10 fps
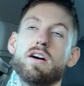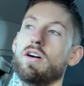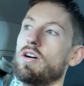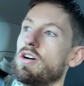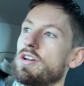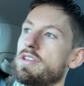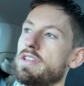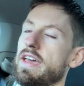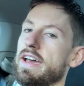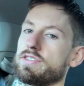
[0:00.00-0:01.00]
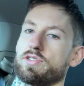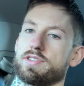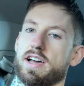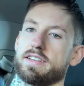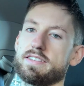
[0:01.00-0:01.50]
on
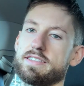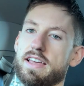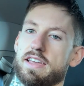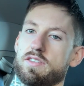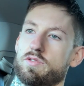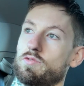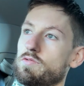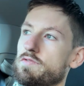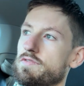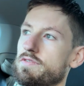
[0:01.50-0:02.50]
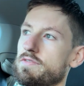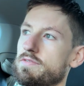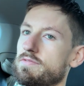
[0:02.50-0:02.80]
exercises that you've